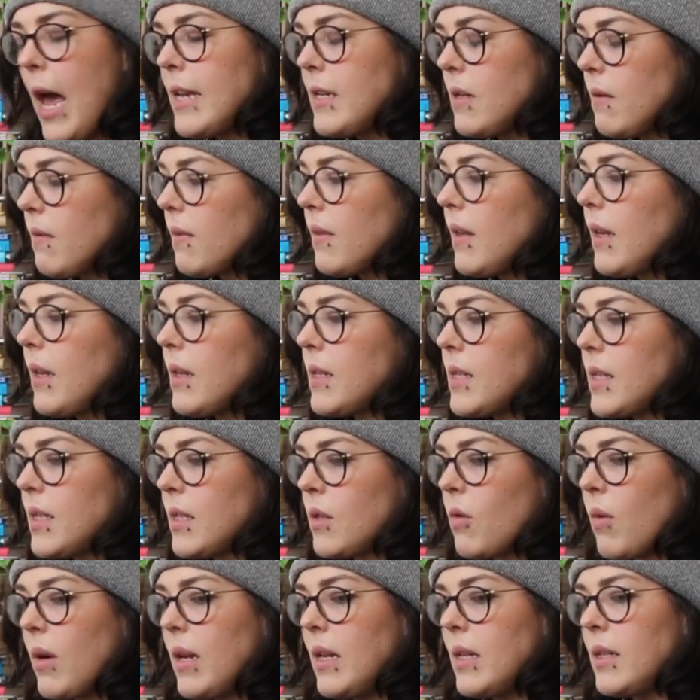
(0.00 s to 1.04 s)
I don't think this is
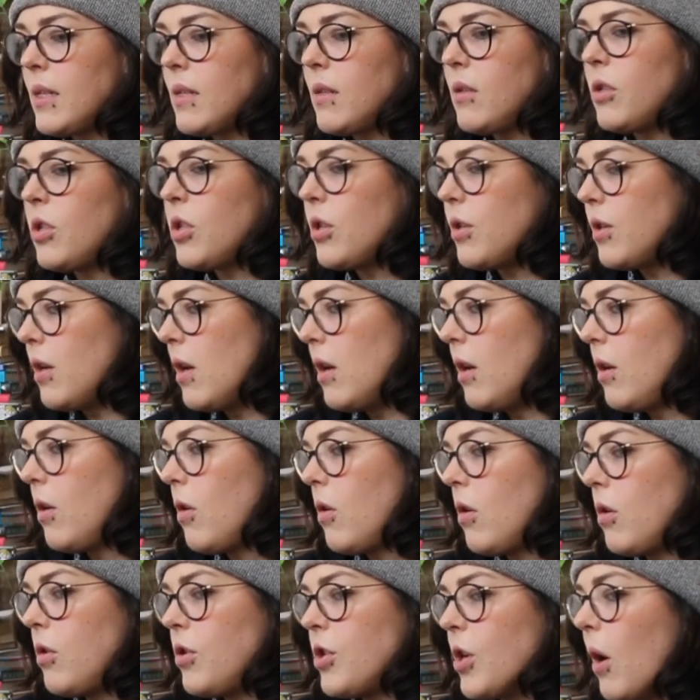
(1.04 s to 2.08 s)
quite as
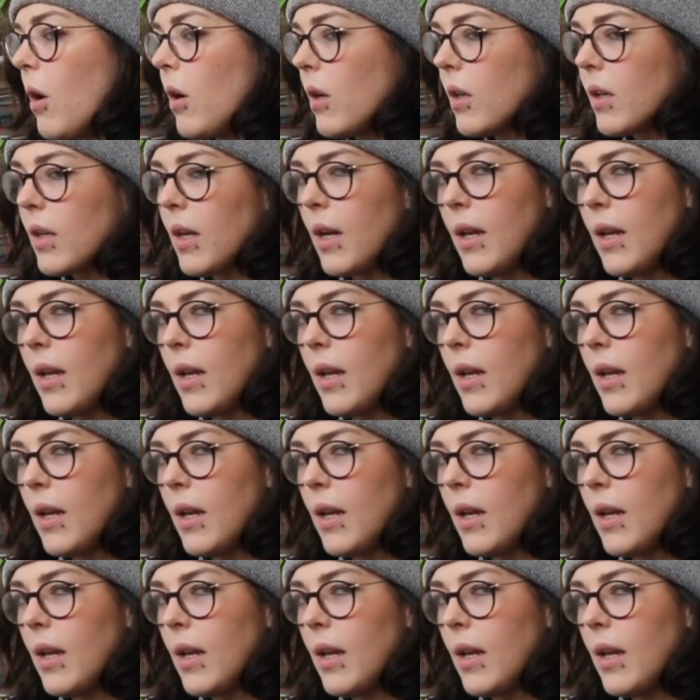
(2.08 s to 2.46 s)
Dark,